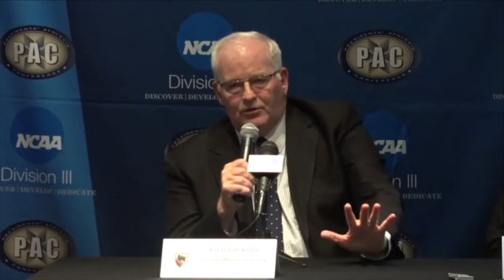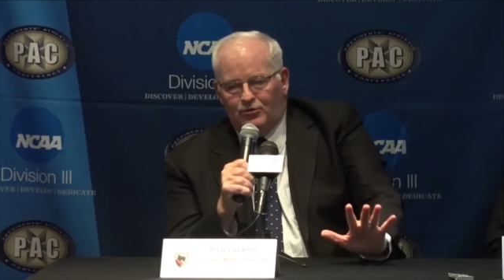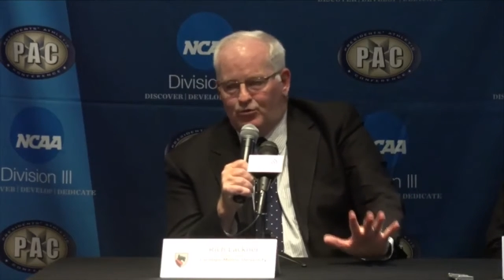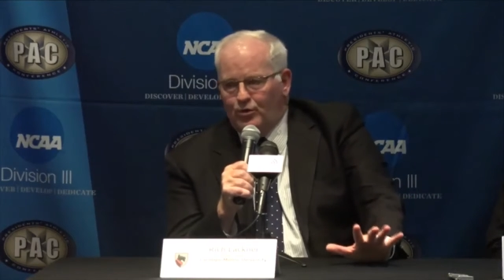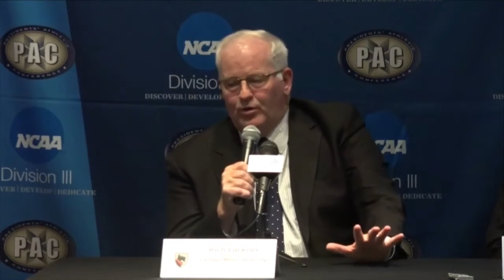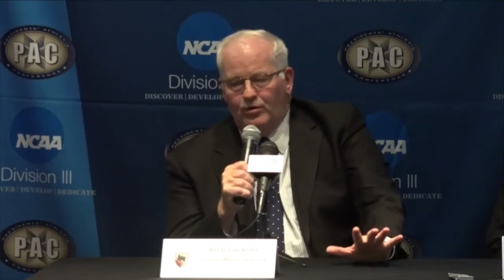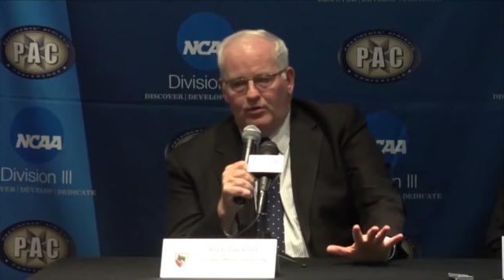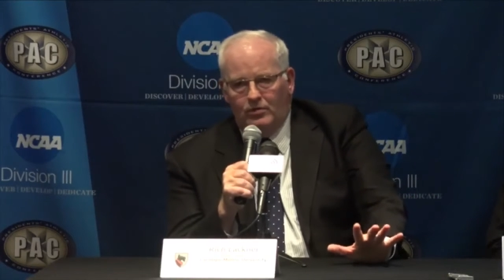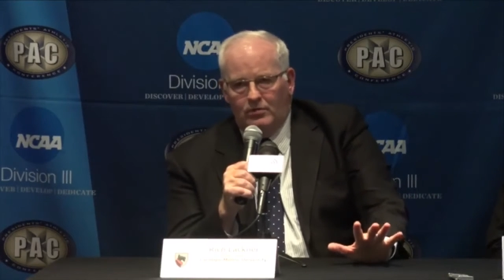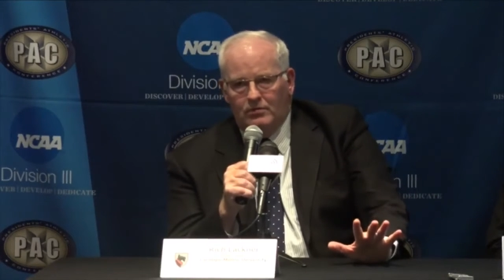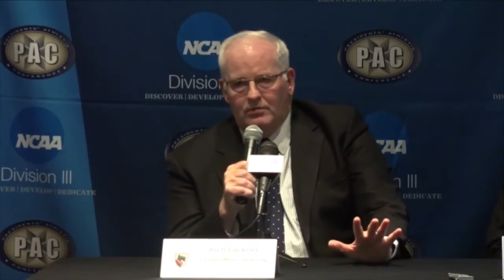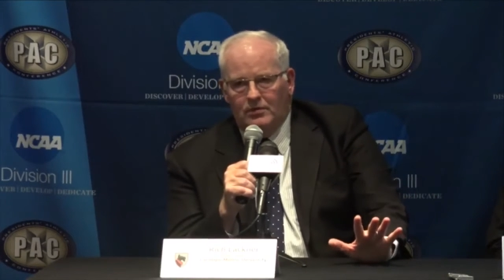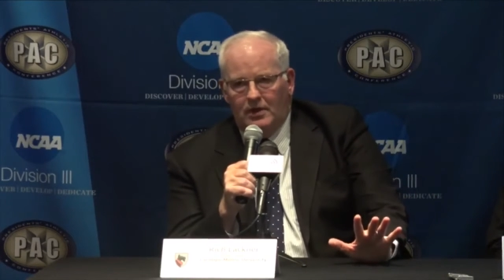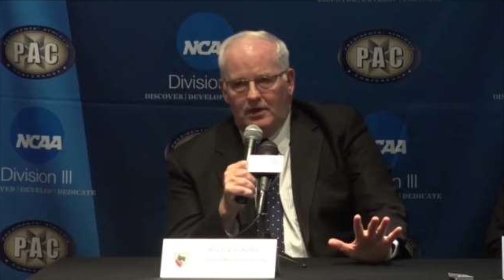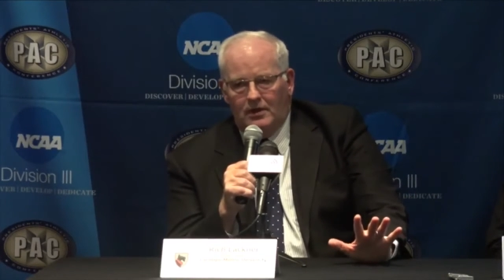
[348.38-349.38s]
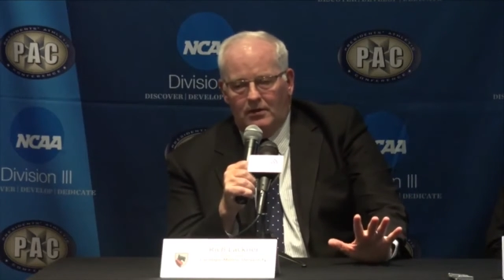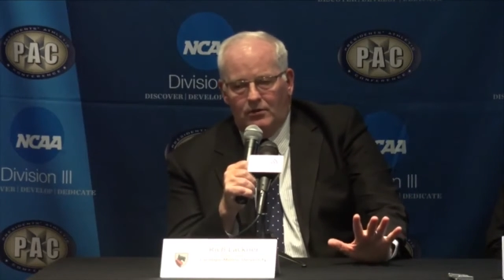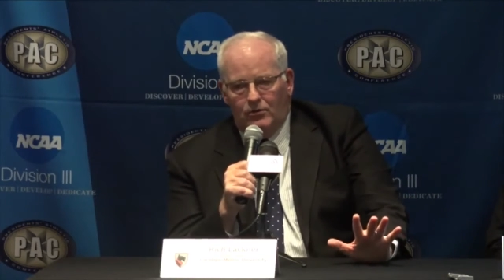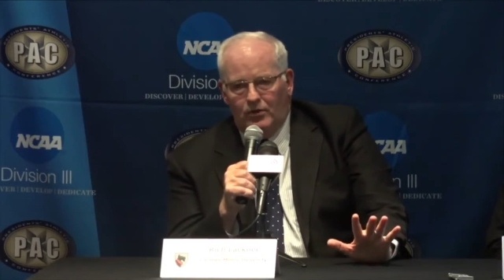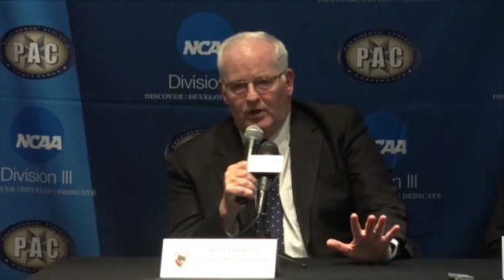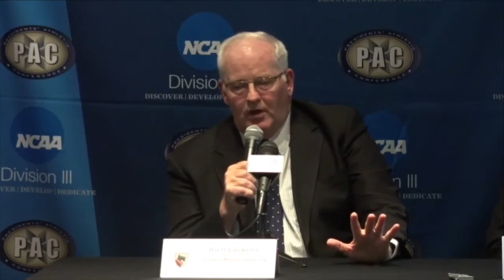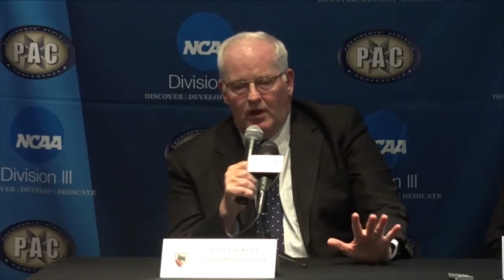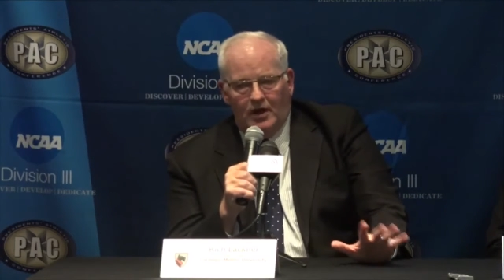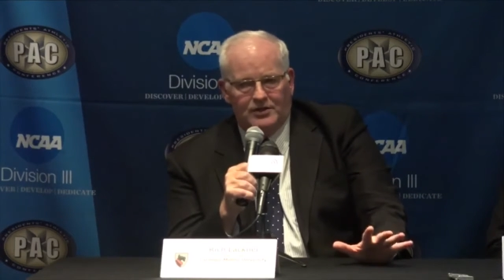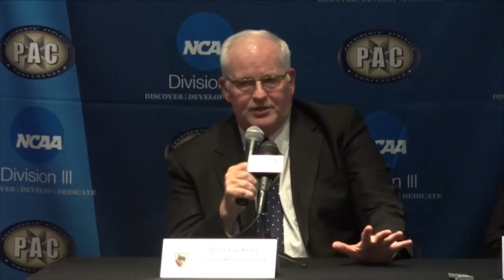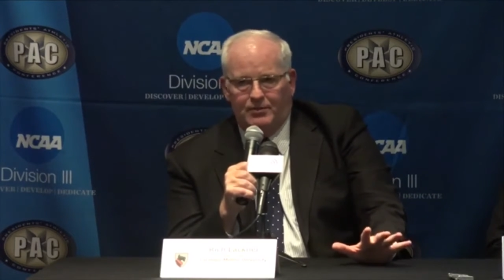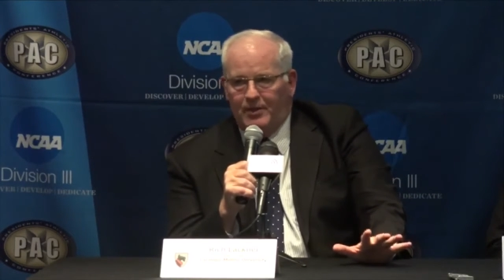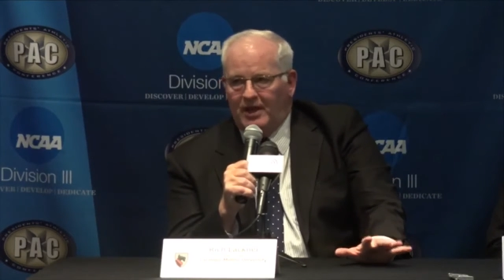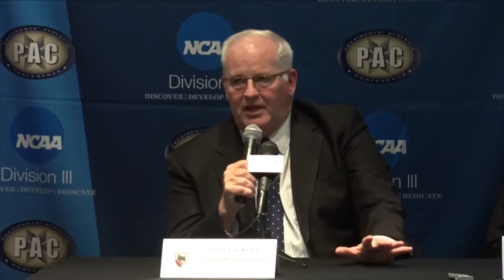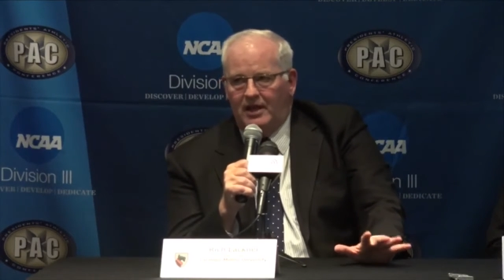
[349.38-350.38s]
Drew, we lost
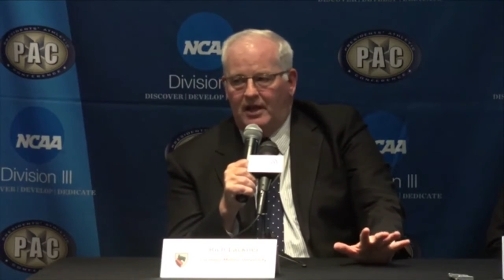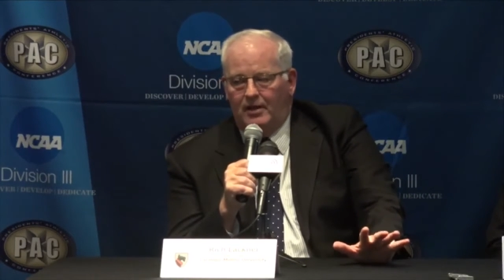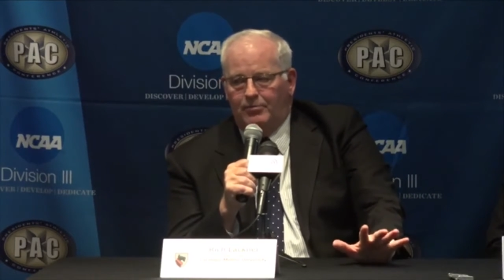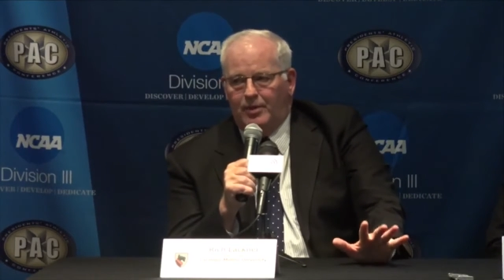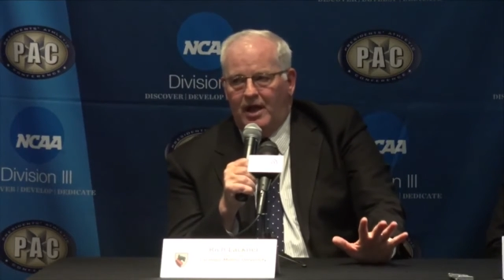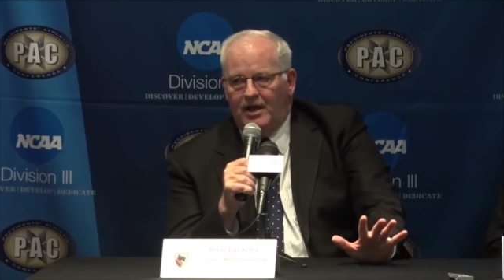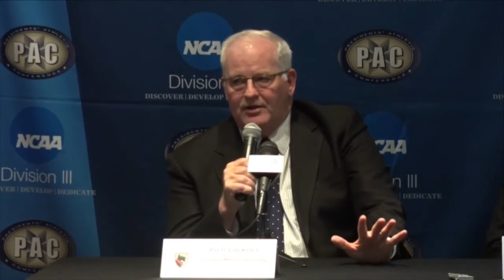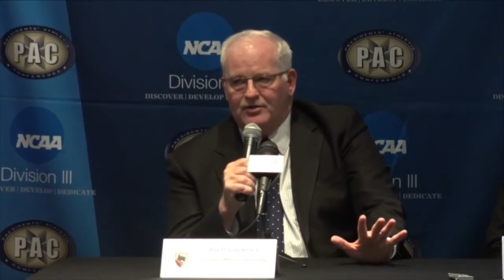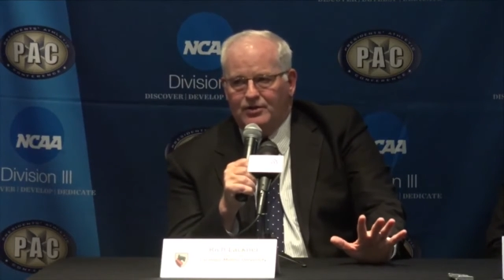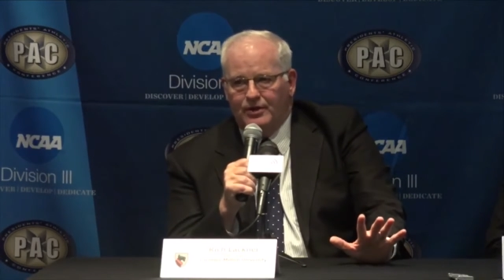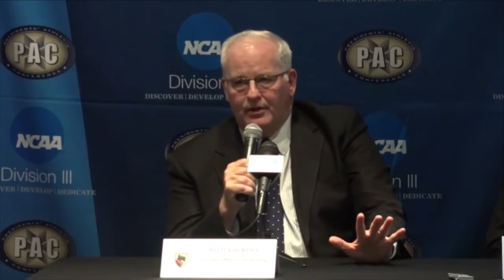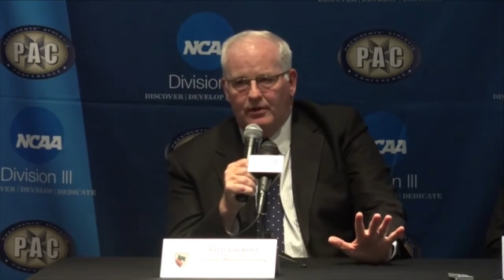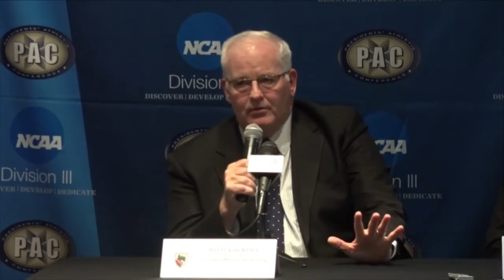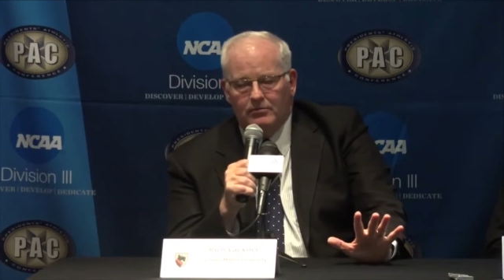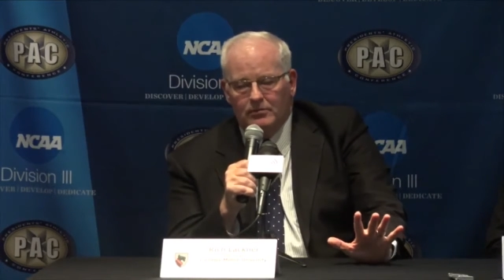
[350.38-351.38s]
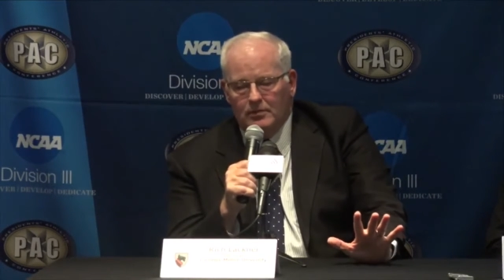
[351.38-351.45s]
him in camp last year.